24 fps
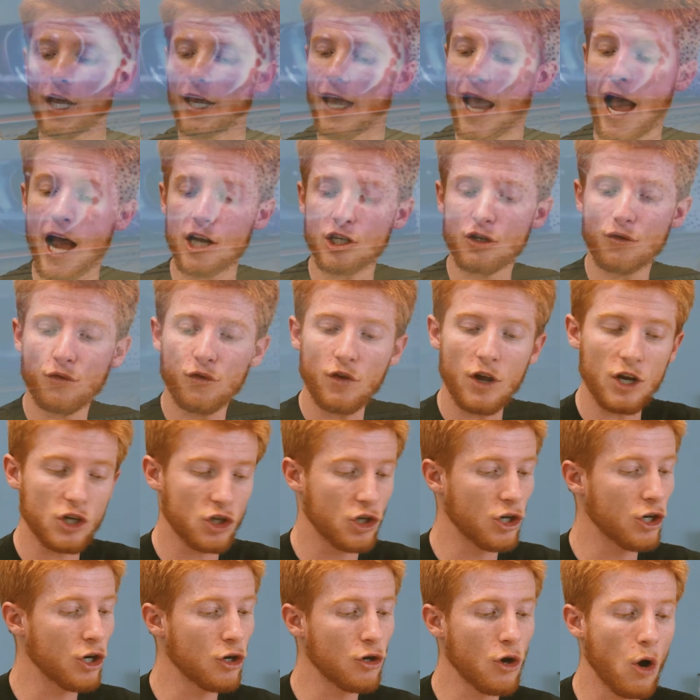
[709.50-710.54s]
catch
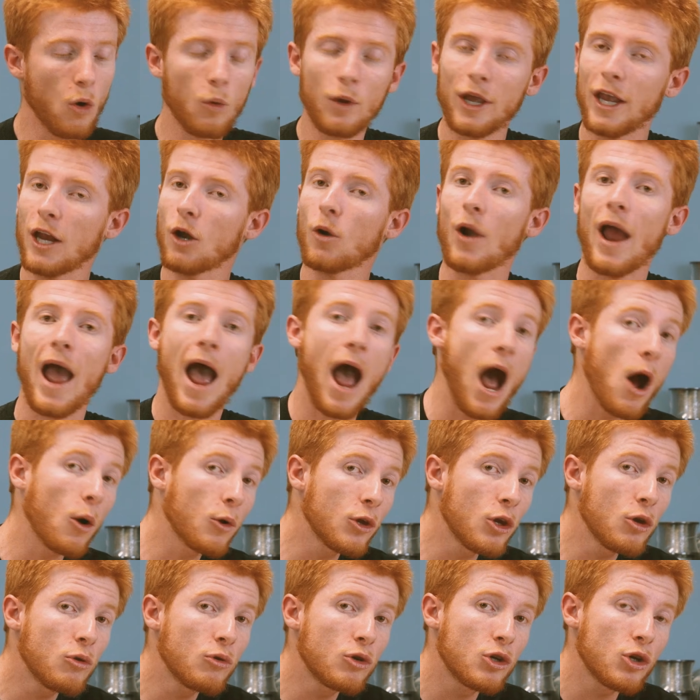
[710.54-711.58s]
fish and you don't care how
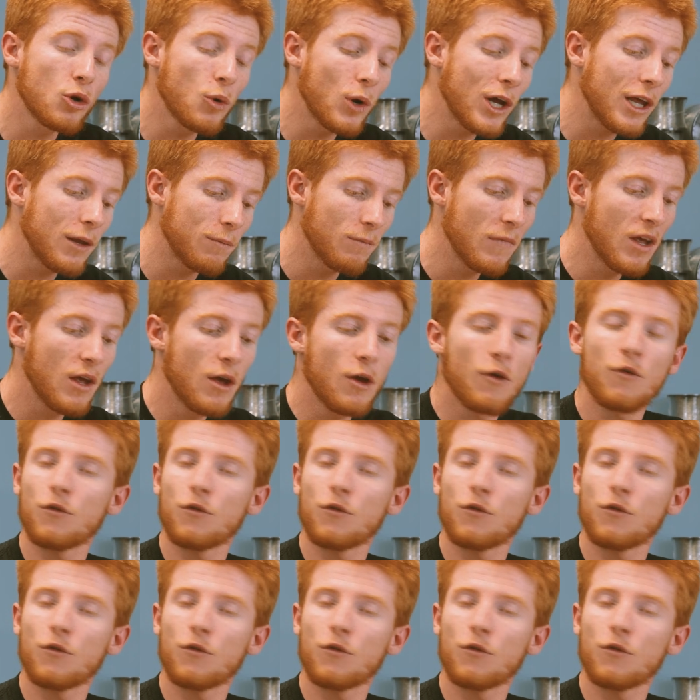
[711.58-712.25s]
you do it,